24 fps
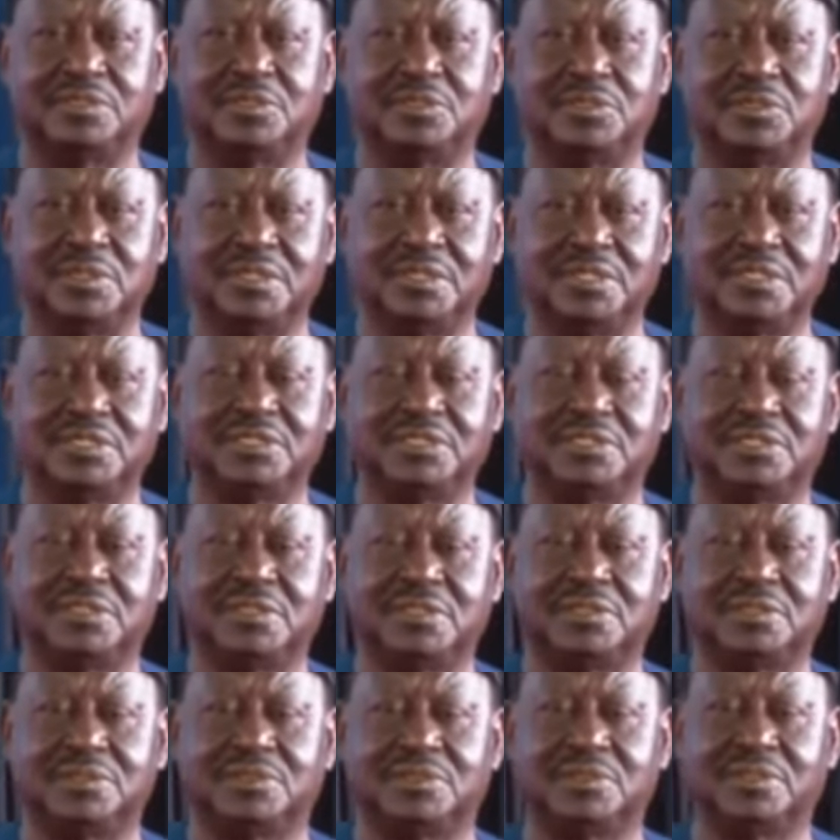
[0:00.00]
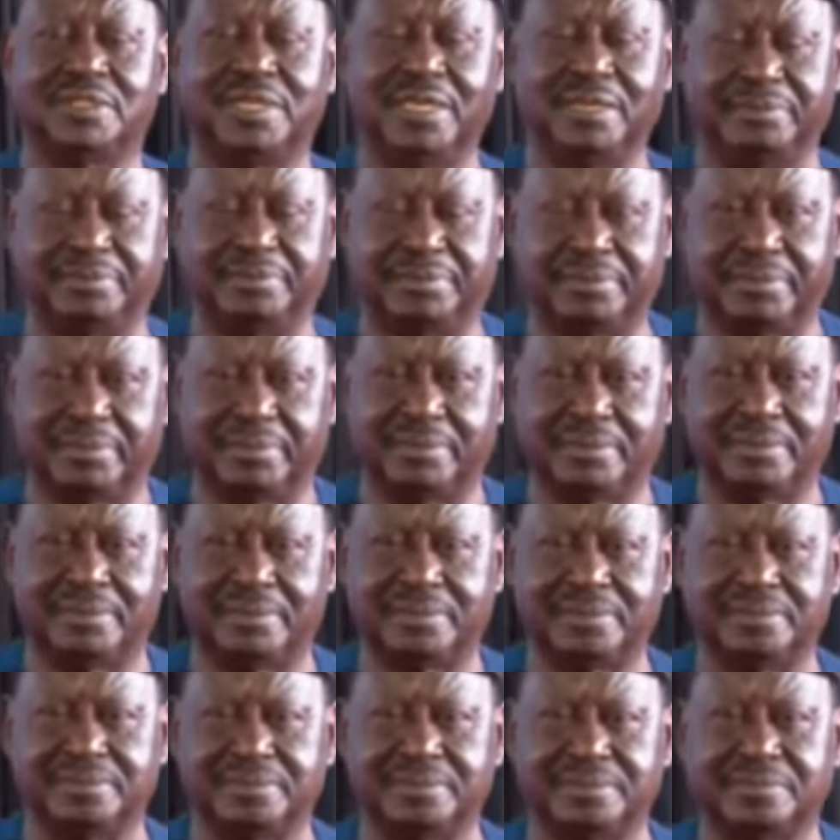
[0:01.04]
the Tunis to Cape,
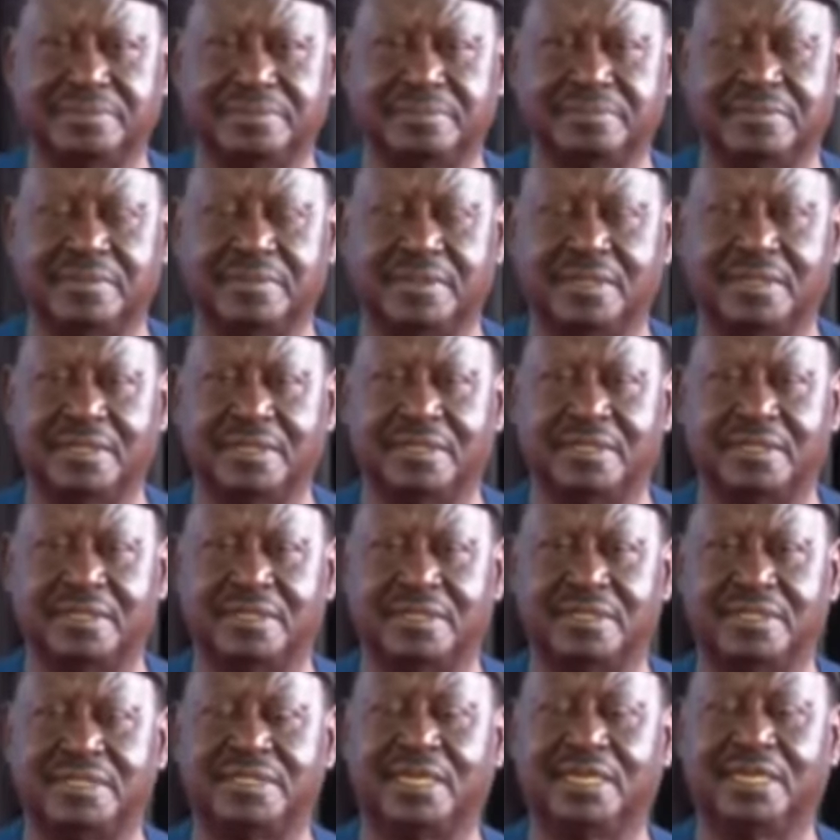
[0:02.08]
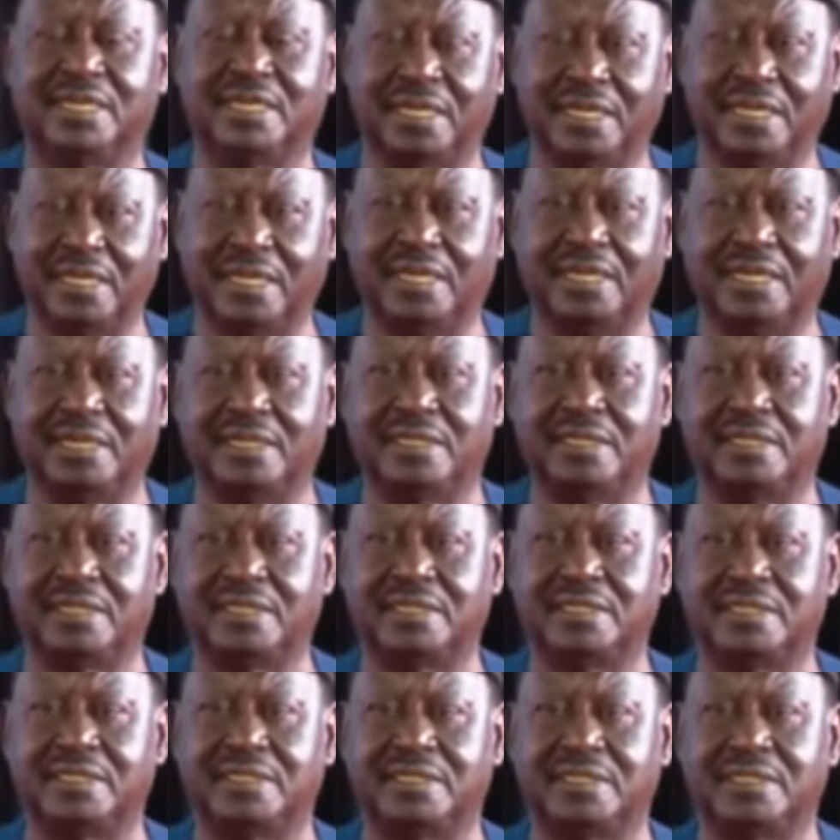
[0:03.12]
the Dakar
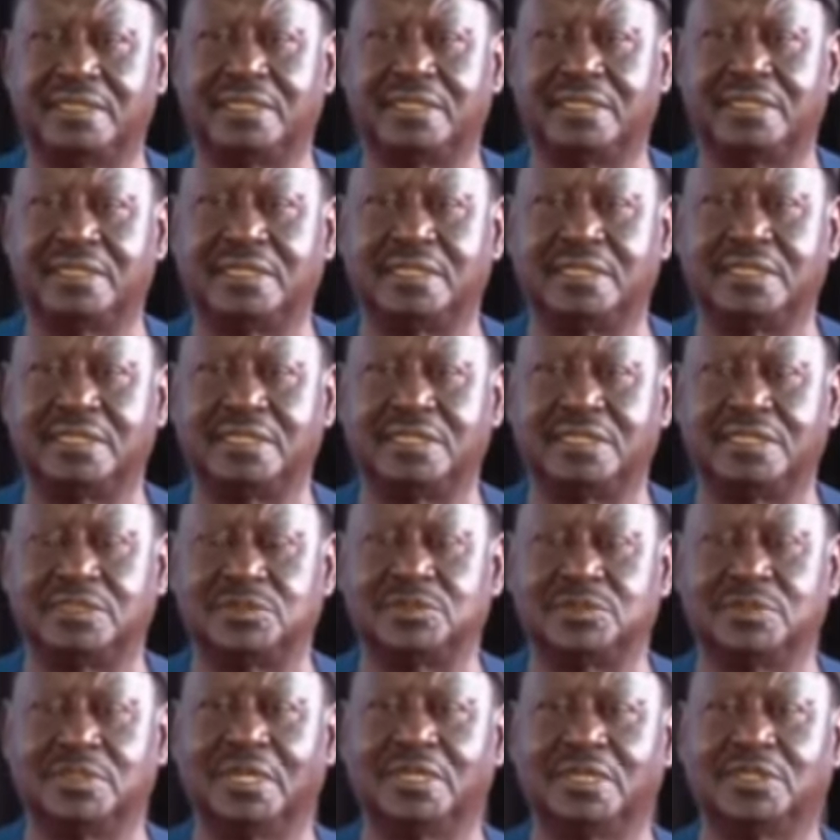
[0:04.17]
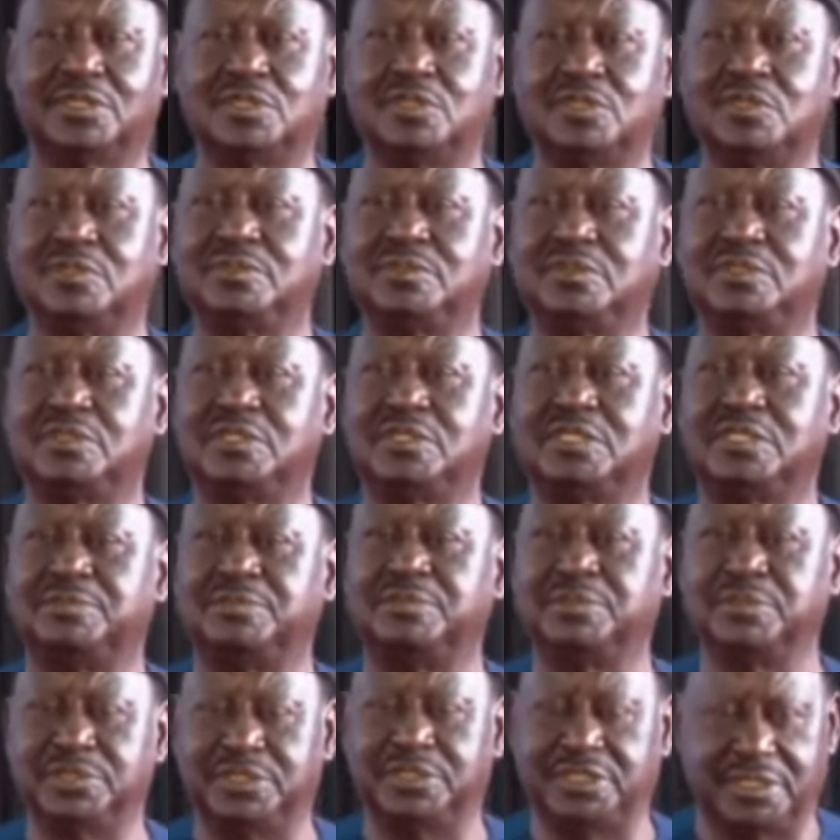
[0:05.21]
through Khartoum to
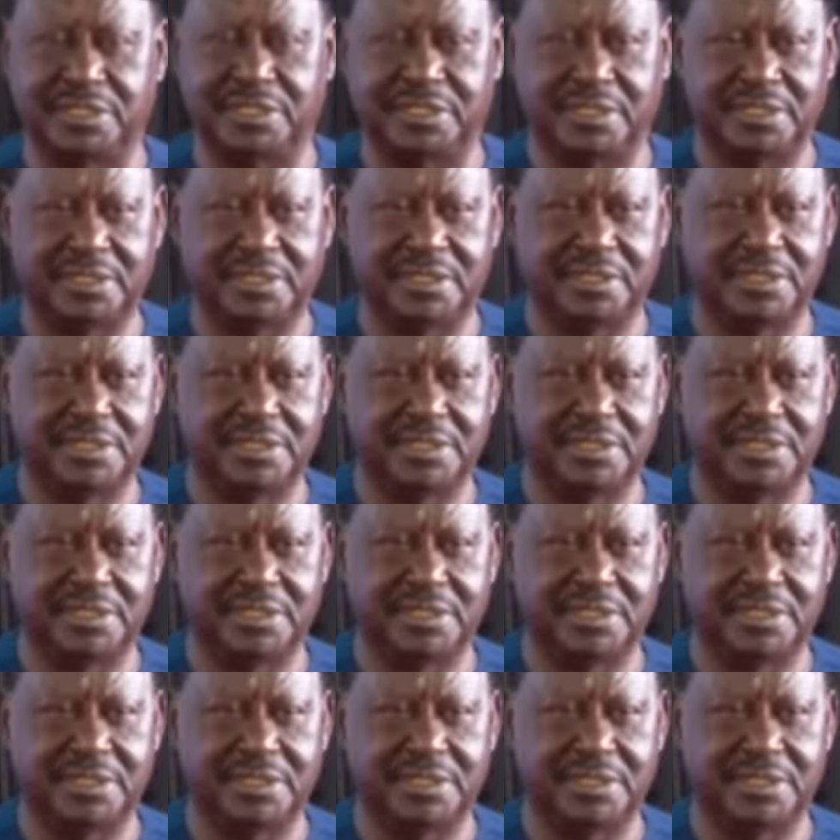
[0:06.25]
Djibouti,